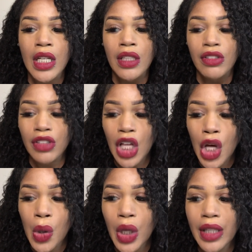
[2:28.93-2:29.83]

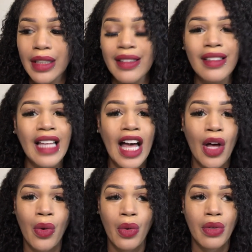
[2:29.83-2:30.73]
So this is
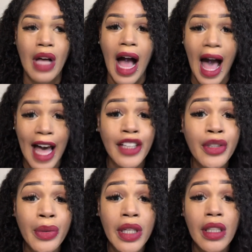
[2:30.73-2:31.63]
how I
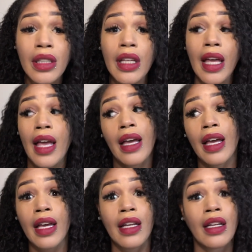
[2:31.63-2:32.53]
do it,
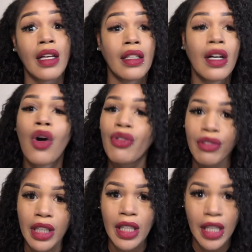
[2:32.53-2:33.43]
and
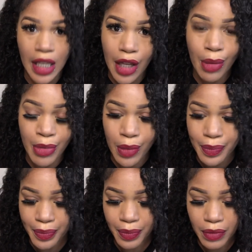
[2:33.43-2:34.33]
hopefully it can help you.
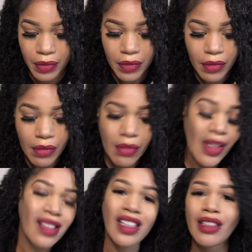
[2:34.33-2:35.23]

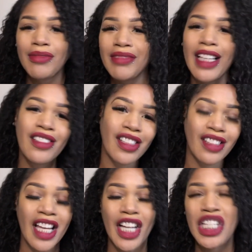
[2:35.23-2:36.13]
So let's just
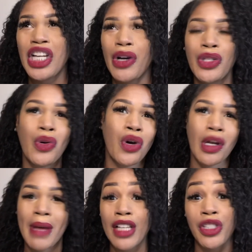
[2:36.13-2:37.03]
say, you know, you're going
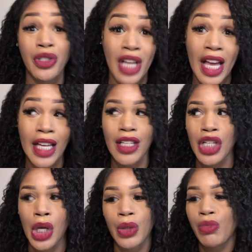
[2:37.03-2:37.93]
about your day, you
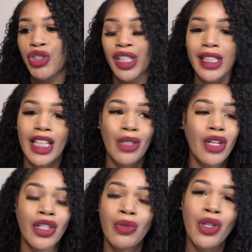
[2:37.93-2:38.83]
know, you chilling, you know,
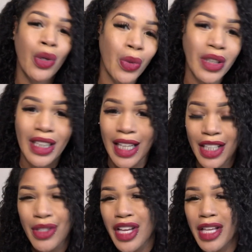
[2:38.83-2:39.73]
you cooling it,
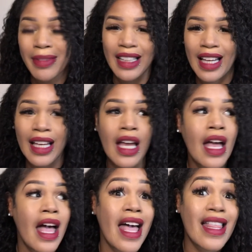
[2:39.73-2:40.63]
you know what I'm saying?
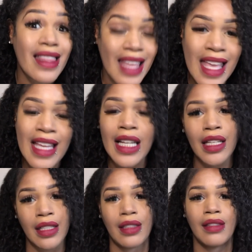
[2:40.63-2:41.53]
And then
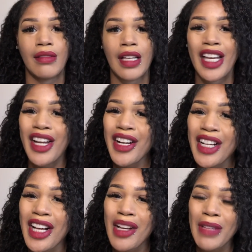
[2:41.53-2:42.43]
here
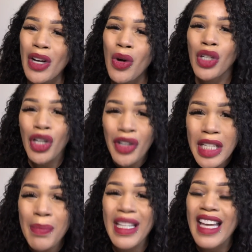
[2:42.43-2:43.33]
come that old
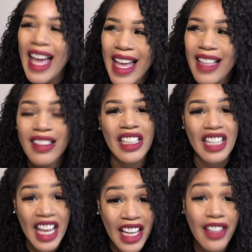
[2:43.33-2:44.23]
creepy ass
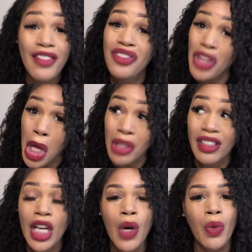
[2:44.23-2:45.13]
negative thought
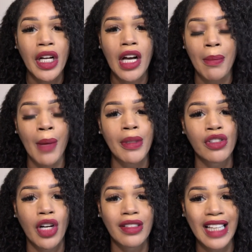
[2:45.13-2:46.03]
wanna come up and
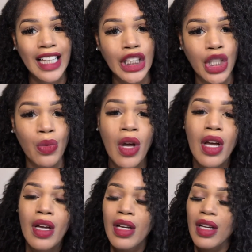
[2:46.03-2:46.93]
start telling you,
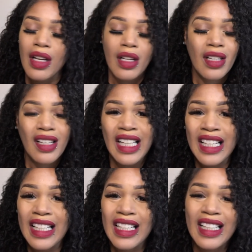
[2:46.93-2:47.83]

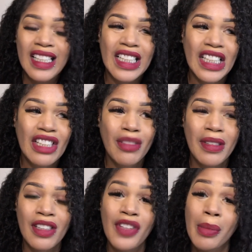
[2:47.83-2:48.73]
your
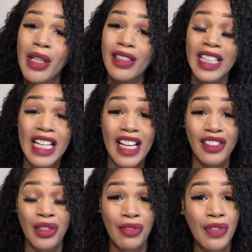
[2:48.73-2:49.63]
specific person didn't answer
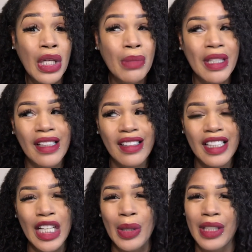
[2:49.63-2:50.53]
the phone because
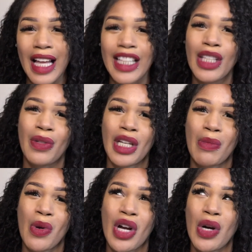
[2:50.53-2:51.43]
they don't like you
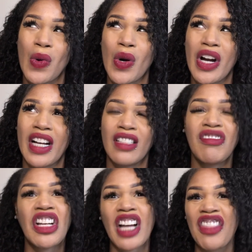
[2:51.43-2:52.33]
anymore, or
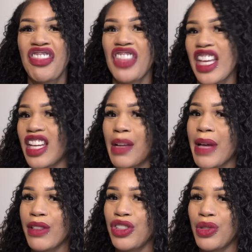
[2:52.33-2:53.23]
they're not thinking
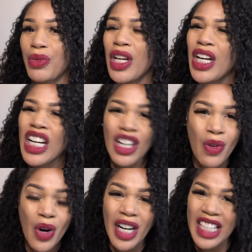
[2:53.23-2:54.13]
about you,
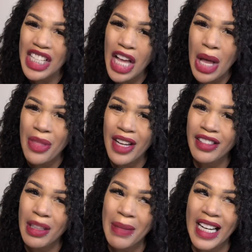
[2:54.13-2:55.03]
or, you know, there's
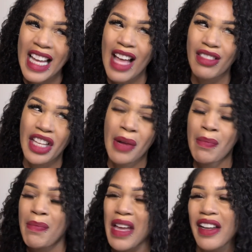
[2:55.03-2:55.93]
somebody out there
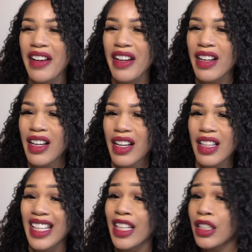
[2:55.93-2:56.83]
better
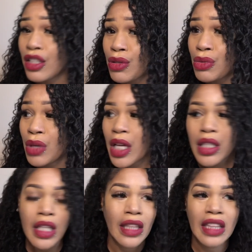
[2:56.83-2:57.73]
than you
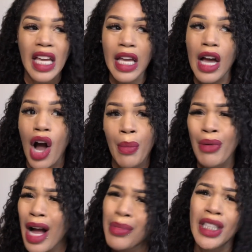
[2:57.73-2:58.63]
that they are
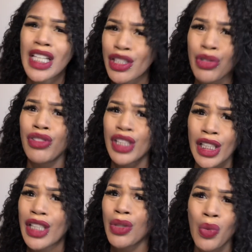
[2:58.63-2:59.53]
probably interested
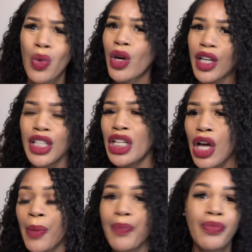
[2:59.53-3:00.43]
in, or, you
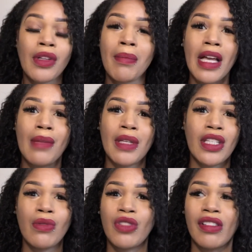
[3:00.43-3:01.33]
know, maybe
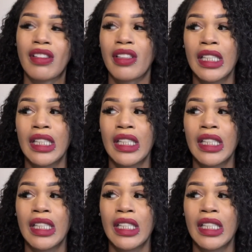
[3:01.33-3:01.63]
you just